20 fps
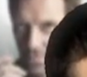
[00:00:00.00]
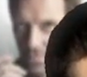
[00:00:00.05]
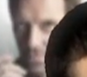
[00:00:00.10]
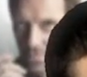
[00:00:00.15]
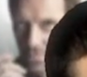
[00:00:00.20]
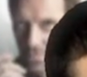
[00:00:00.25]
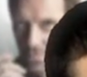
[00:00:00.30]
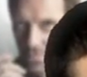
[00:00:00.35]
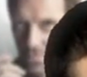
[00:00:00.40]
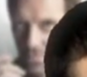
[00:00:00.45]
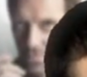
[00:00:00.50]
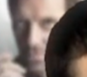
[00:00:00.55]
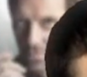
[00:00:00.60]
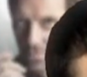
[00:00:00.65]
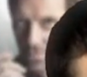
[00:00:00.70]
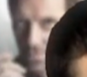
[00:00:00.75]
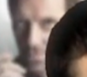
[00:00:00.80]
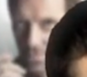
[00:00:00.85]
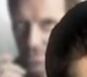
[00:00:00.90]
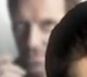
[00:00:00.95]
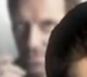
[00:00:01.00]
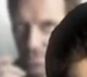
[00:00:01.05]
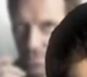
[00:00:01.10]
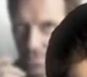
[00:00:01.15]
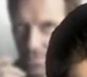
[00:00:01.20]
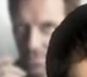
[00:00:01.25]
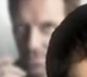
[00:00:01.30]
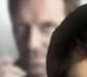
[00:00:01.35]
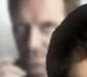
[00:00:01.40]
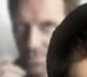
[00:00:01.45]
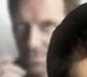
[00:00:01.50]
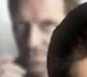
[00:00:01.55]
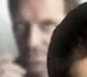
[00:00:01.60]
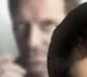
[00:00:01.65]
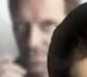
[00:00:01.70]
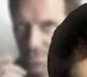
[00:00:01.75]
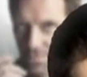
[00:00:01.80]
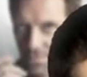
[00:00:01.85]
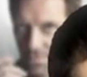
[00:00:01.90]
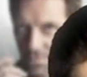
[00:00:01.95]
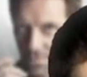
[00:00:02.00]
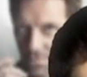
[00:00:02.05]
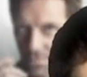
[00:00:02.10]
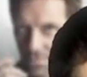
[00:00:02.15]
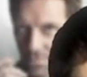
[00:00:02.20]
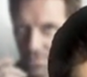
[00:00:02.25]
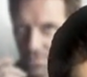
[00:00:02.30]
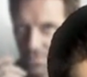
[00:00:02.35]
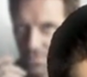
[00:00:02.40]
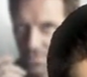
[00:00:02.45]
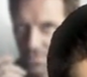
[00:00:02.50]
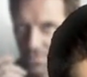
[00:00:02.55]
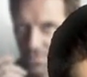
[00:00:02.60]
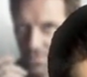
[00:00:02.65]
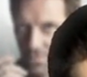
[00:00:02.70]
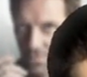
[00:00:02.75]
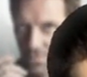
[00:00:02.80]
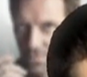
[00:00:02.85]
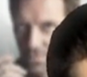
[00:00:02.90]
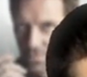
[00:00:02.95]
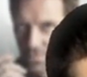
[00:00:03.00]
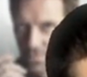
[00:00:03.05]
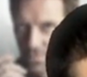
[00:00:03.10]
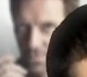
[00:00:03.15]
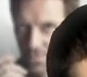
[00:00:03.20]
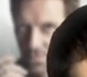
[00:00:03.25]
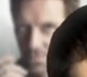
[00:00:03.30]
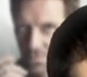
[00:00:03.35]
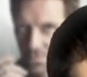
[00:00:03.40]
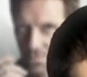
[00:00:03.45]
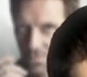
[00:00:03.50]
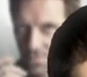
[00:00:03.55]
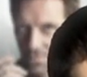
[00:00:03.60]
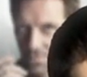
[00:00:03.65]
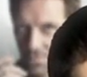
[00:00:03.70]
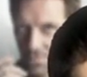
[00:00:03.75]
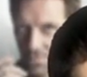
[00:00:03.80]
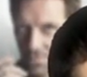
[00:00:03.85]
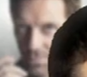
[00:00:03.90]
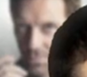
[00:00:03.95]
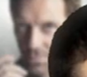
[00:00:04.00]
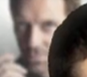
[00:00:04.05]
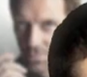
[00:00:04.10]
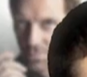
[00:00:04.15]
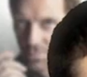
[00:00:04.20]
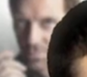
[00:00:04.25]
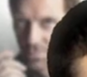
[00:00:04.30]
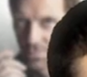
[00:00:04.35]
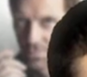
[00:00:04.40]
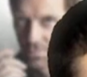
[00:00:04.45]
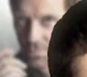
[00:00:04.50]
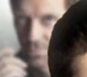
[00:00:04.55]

(not speaking)